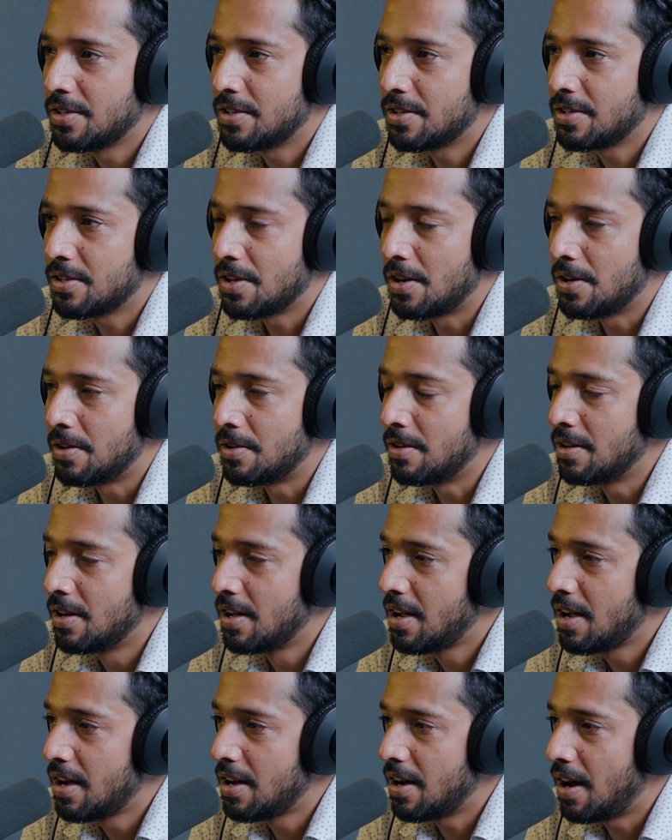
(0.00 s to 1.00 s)
So
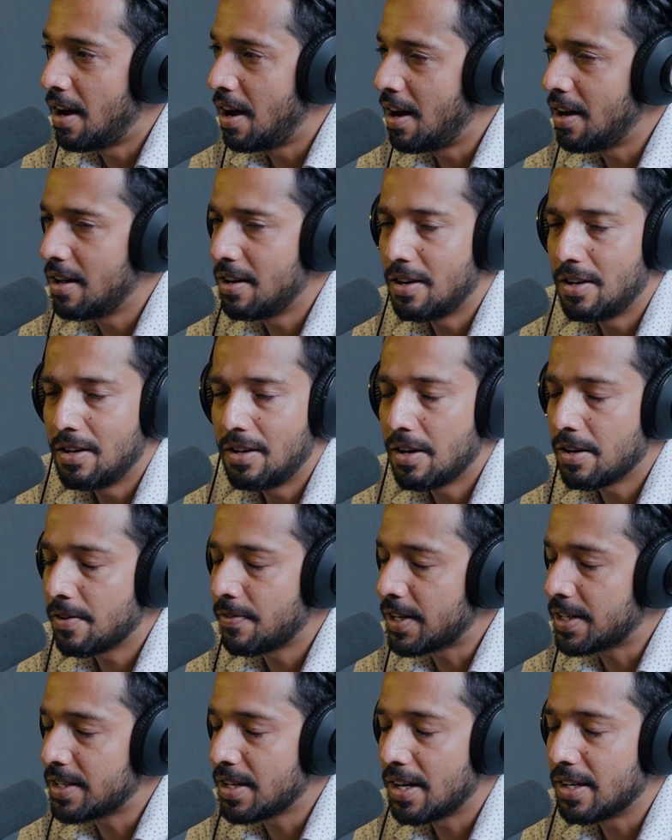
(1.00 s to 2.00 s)
a lot of
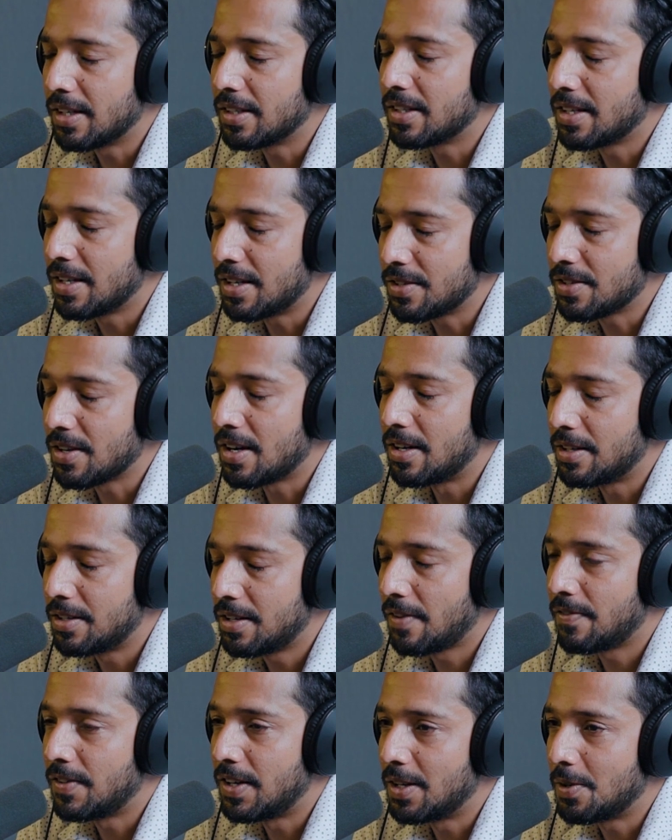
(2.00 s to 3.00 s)
exciting things are
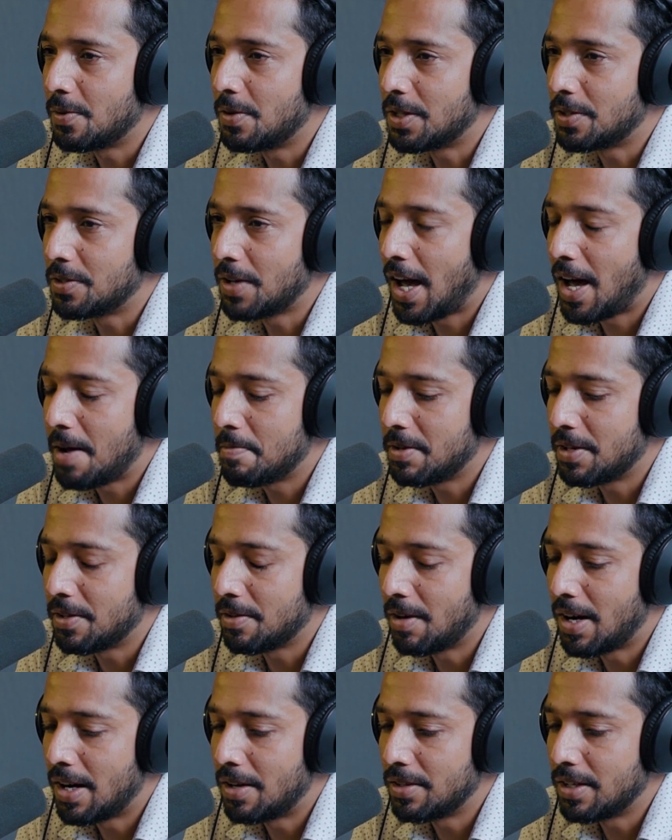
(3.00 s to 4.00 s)
definitely going to happen
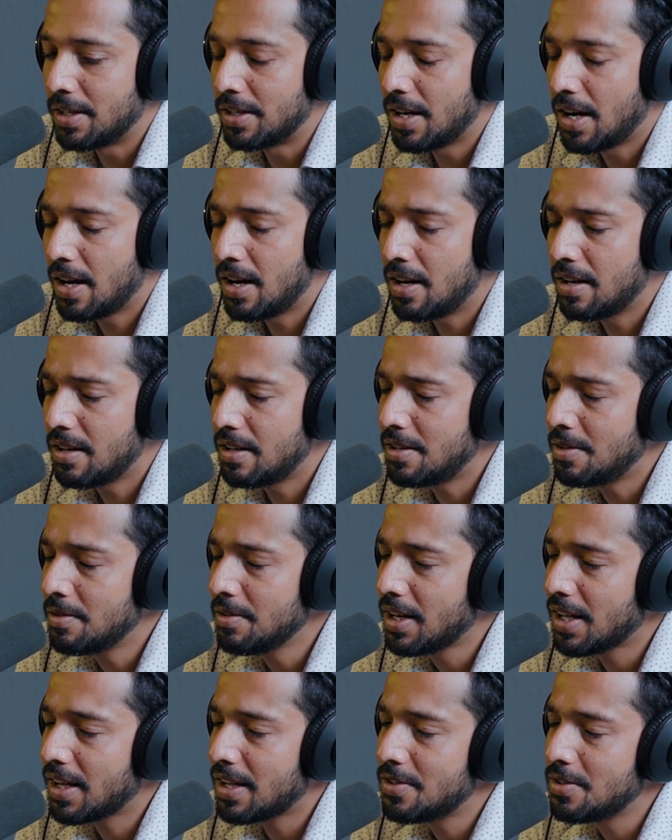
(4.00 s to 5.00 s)
around it. You know,
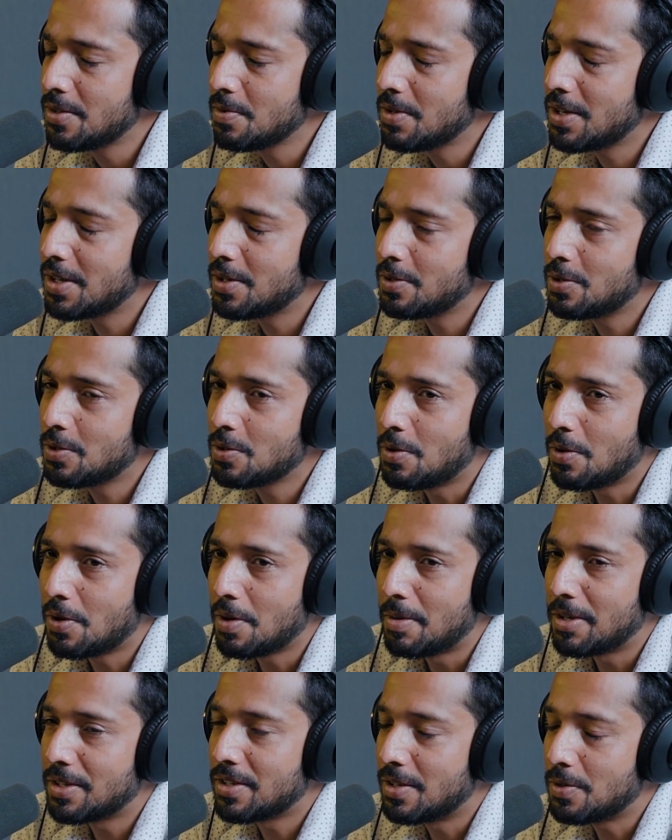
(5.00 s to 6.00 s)
like I just wanted to talk
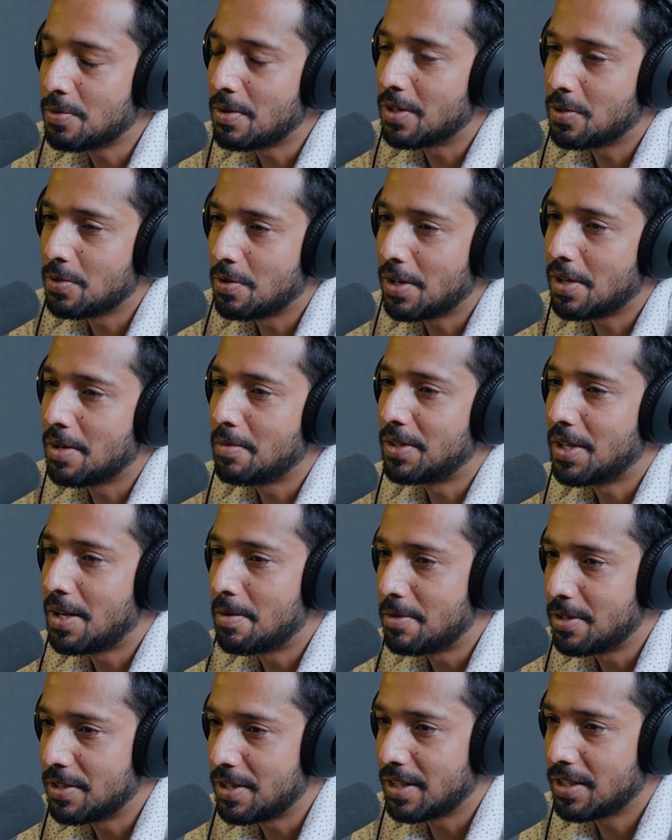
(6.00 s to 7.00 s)
about, since we are talking about the
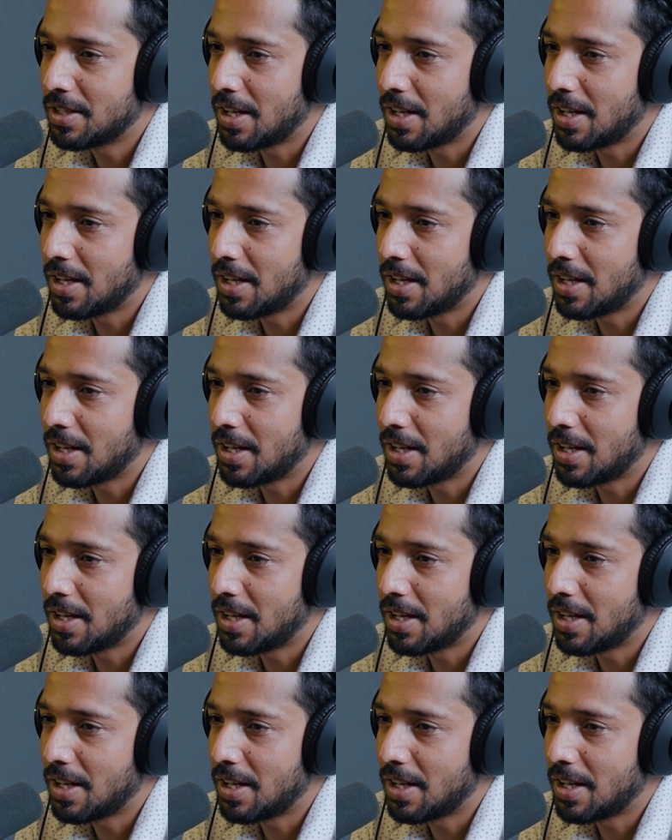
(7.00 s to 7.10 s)
emerging